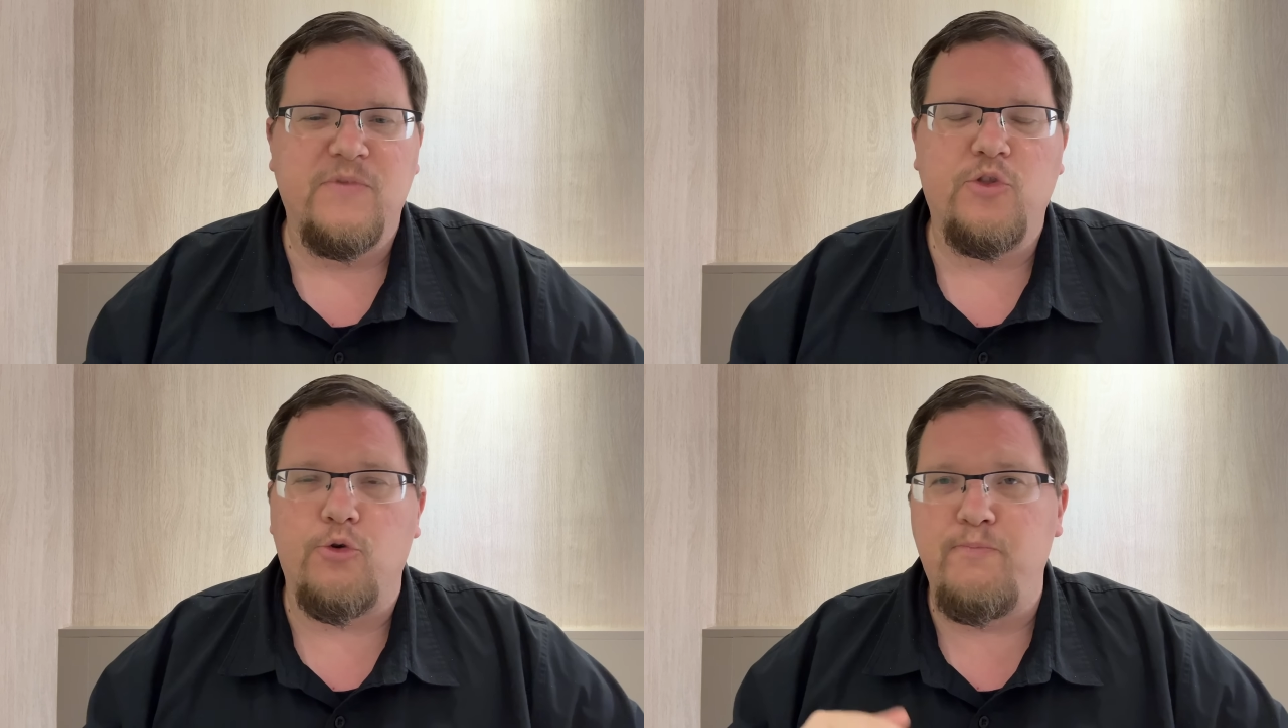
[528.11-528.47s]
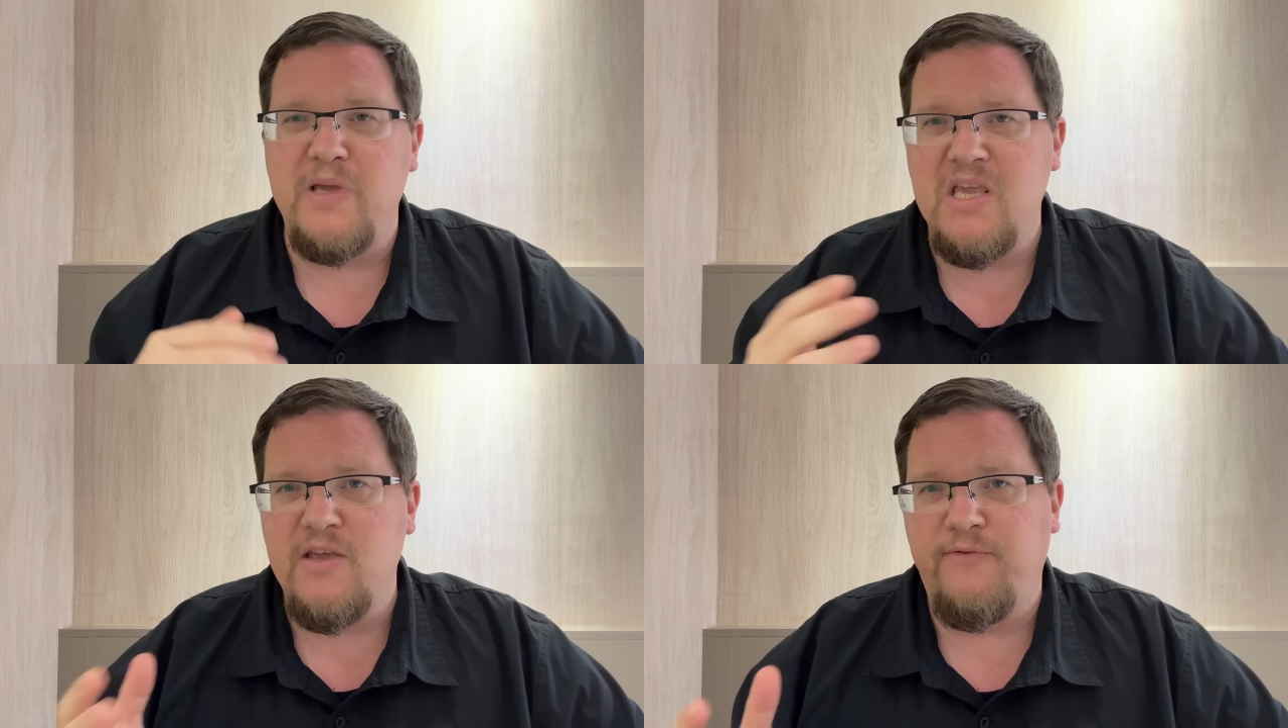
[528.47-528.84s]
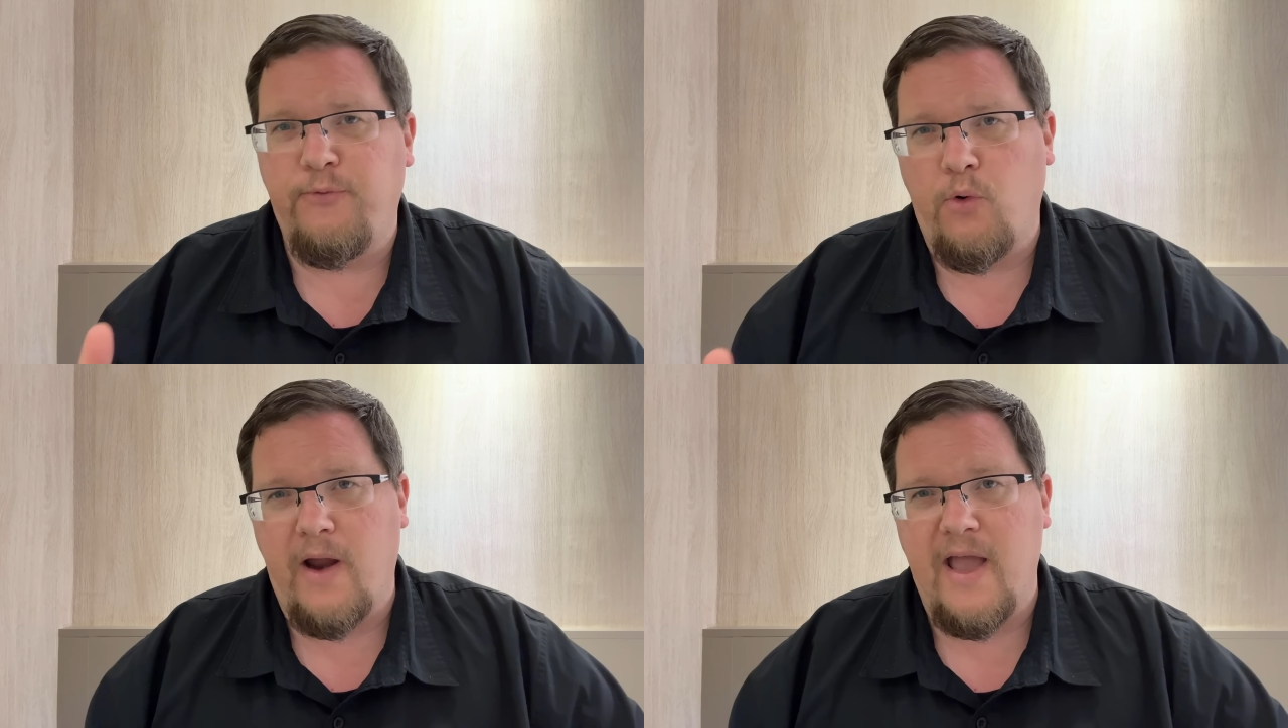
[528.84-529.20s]
Their
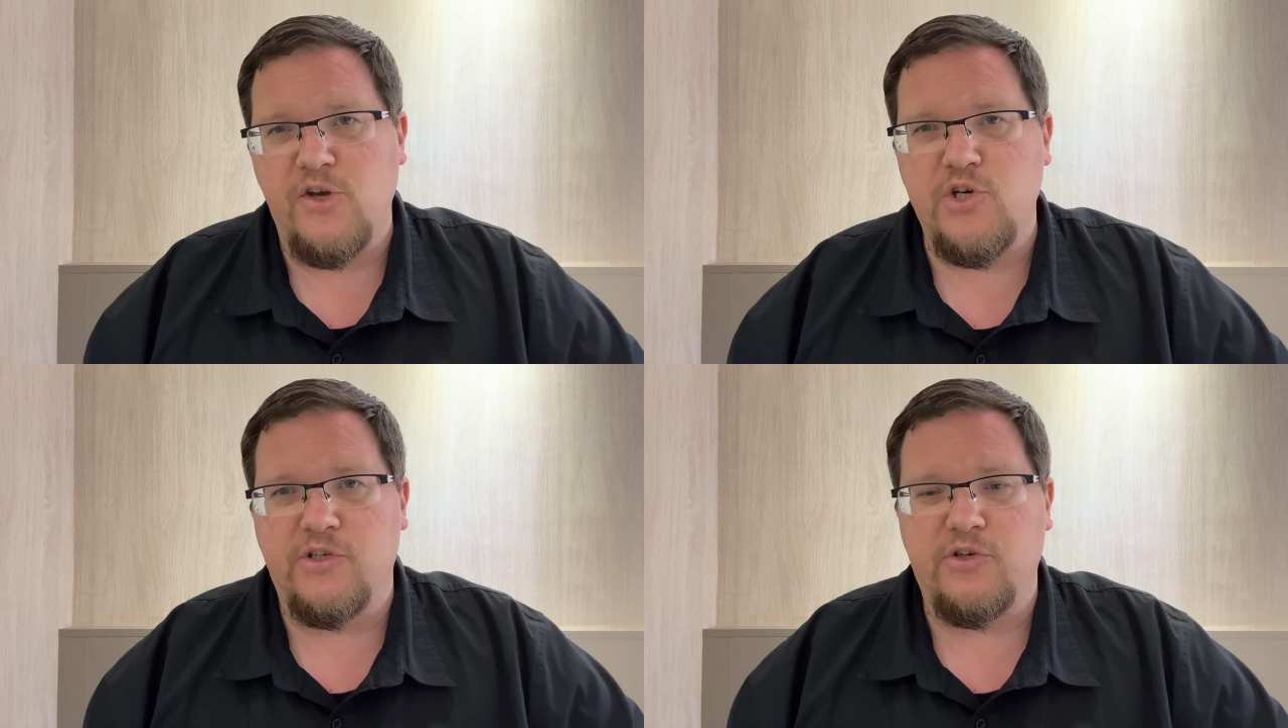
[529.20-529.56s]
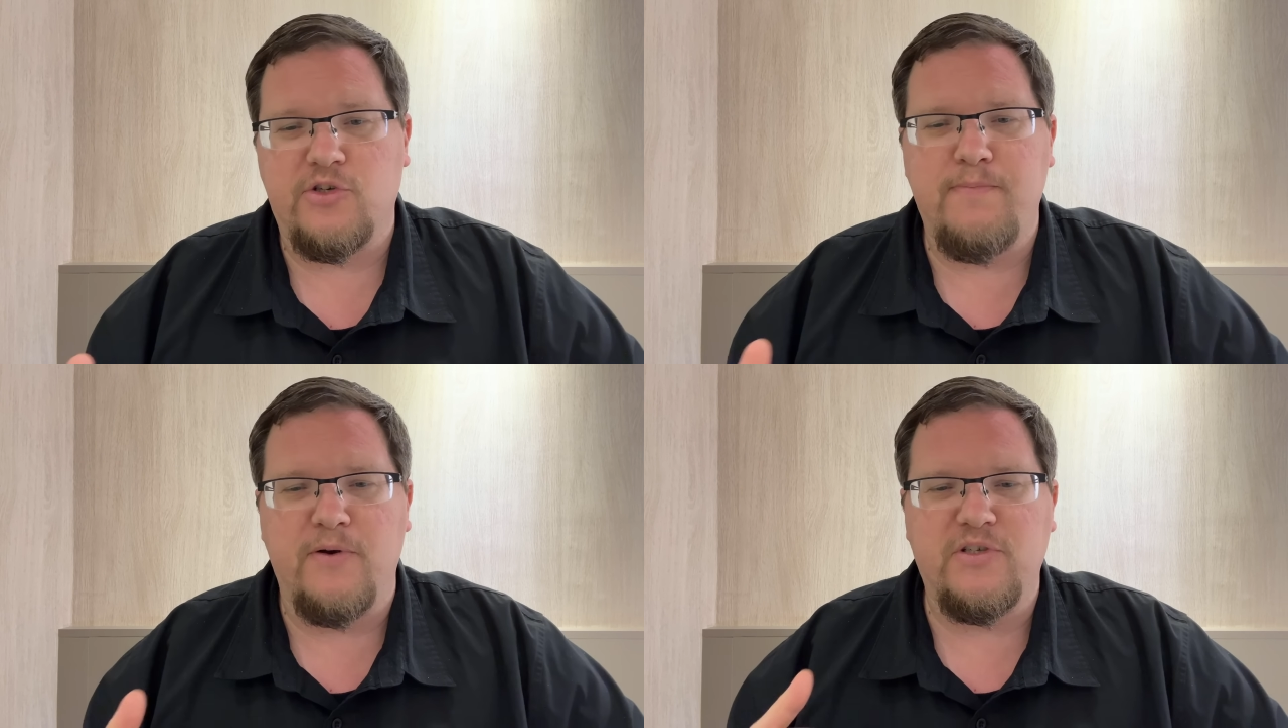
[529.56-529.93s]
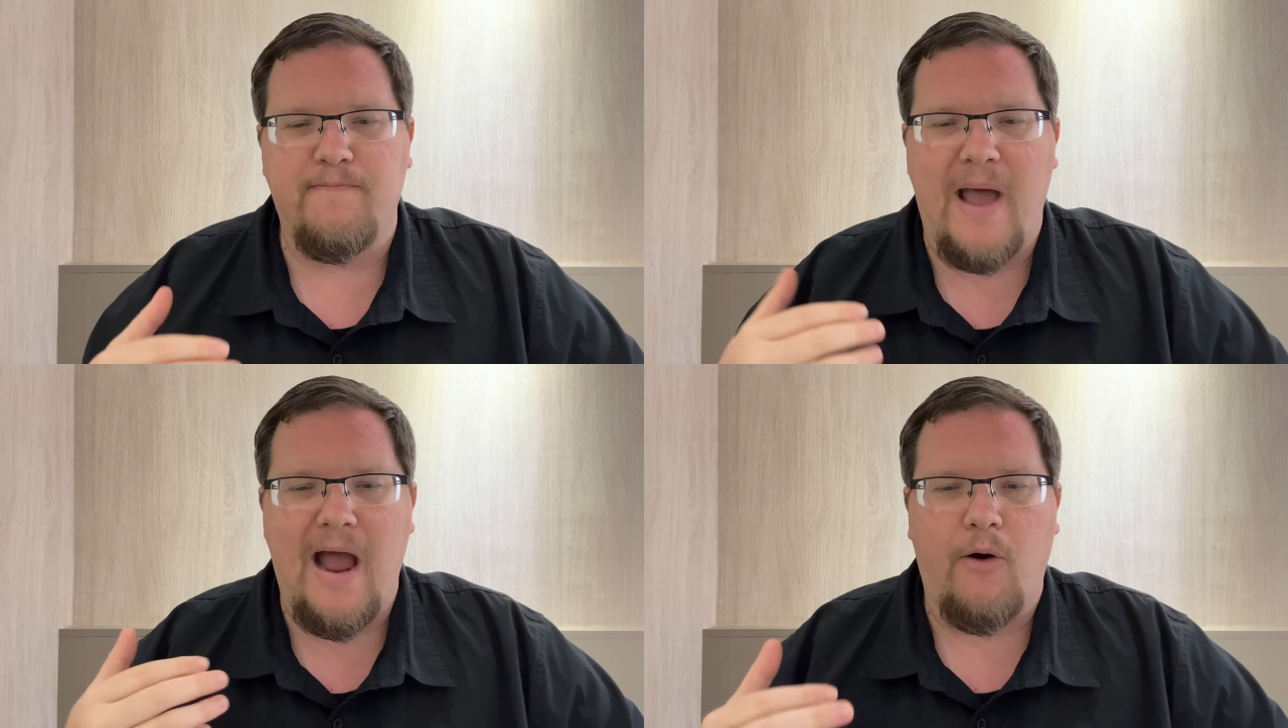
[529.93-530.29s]
BE-4 engines are supposed to
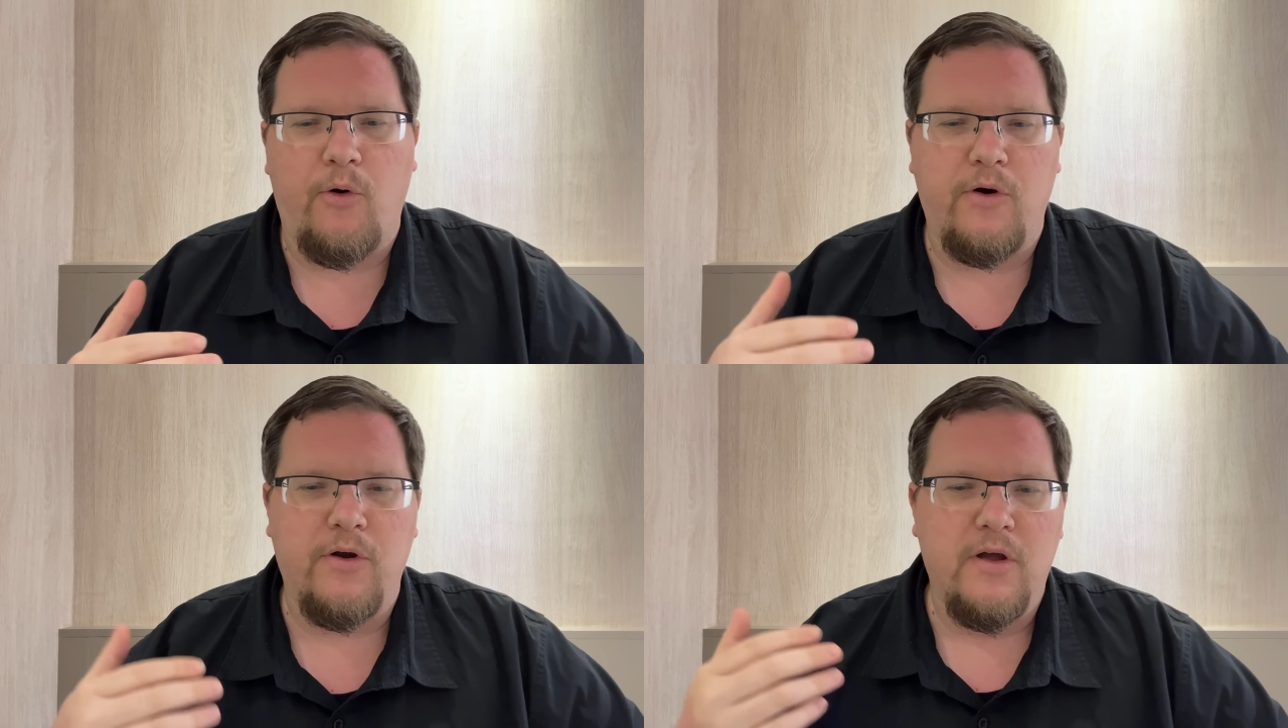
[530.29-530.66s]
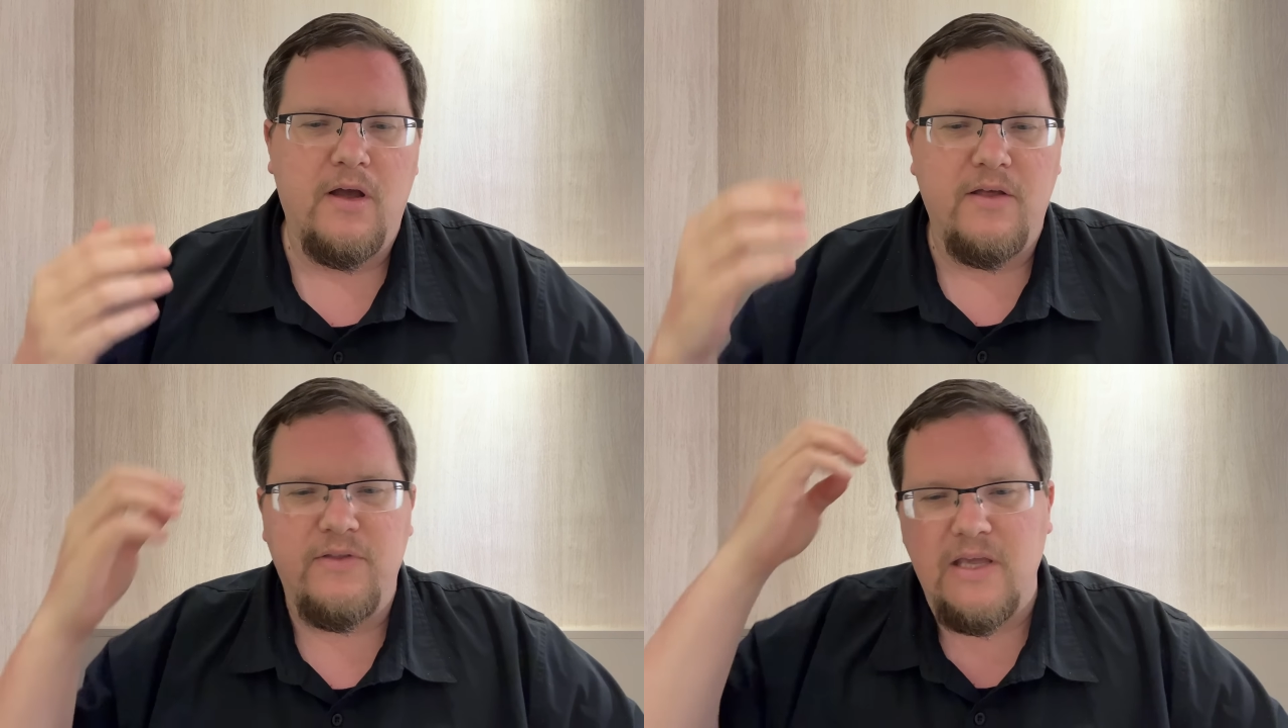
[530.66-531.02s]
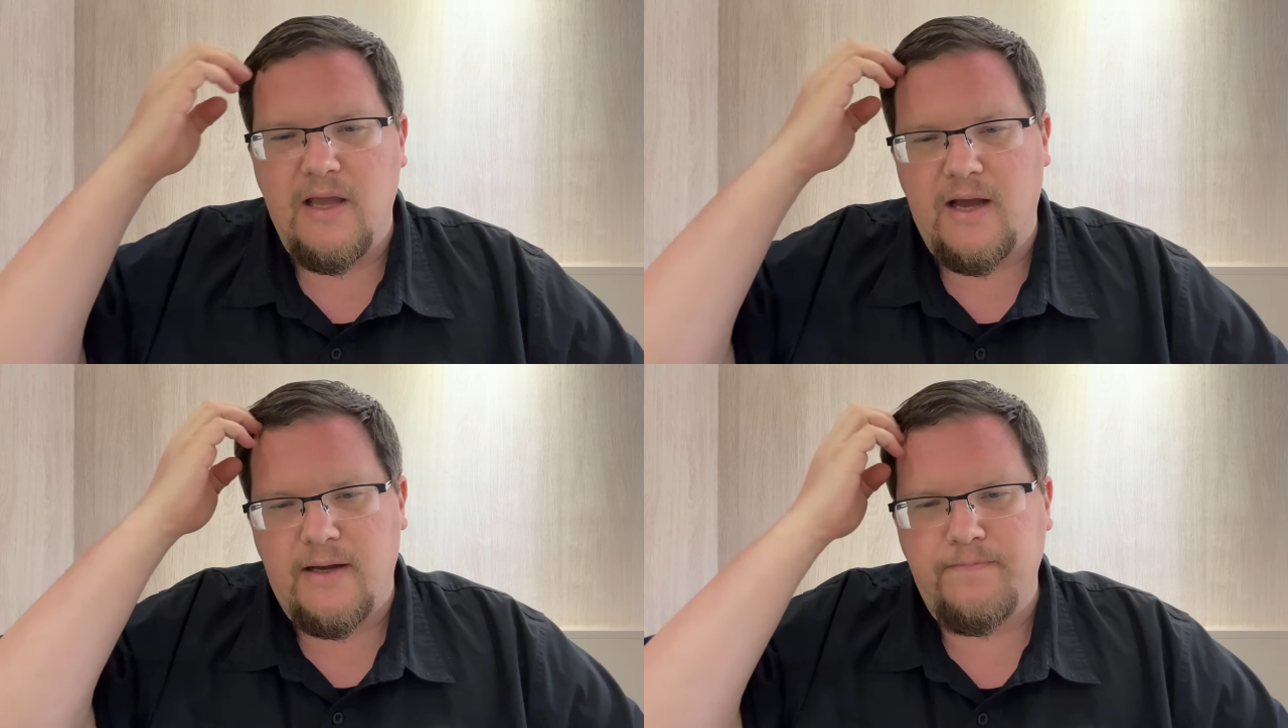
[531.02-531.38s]
power
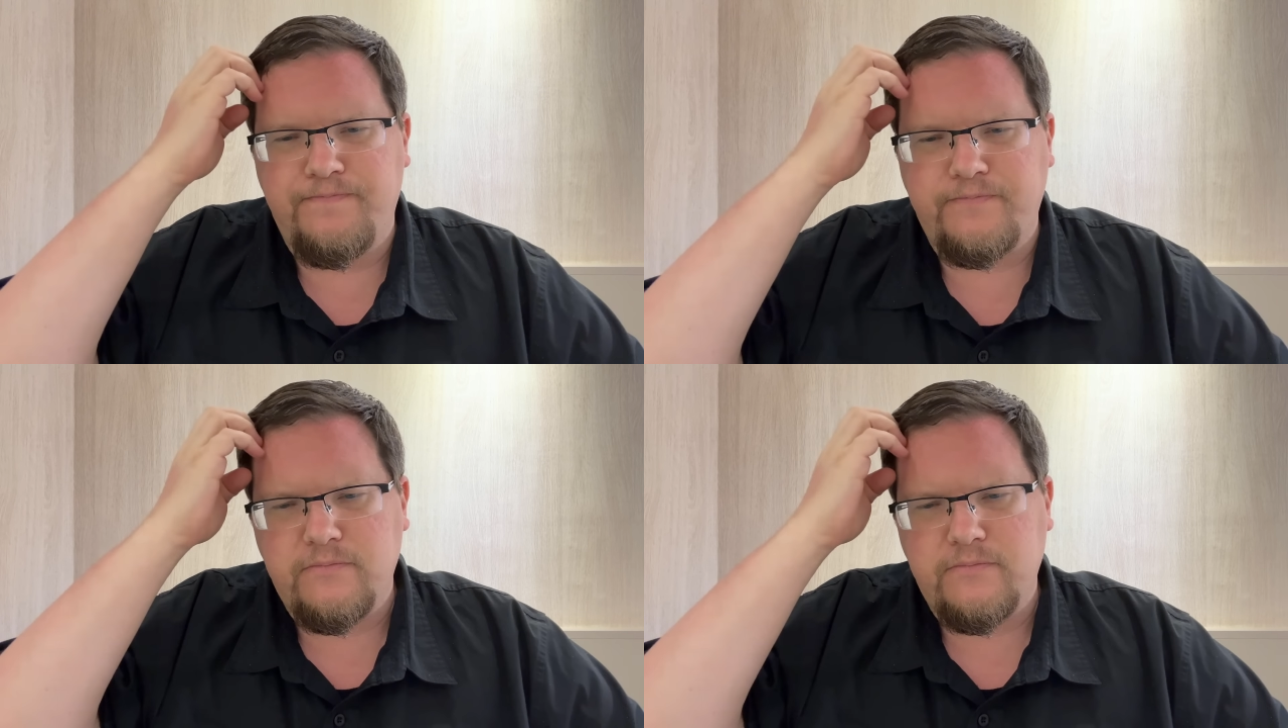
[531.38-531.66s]
the